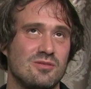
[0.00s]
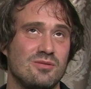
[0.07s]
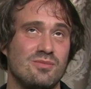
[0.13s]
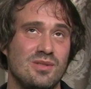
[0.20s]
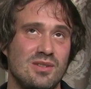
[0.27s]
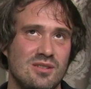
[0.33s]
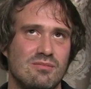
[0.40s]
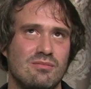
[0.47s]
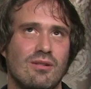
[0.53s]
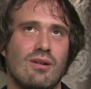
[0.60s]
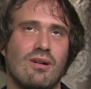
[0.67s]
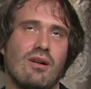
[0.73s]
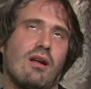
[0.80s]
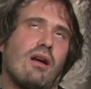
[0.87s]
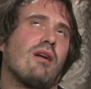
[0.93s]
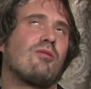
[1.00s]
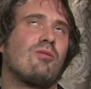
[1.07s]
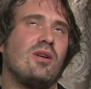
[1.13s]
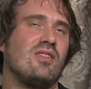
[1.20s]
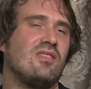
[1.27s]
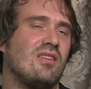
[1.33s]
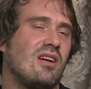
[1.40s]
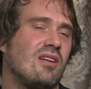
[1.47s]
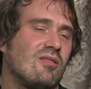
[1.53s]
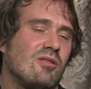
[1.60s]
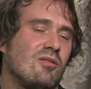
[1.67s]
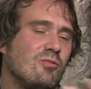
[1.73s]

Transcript: to be more crazy. And all.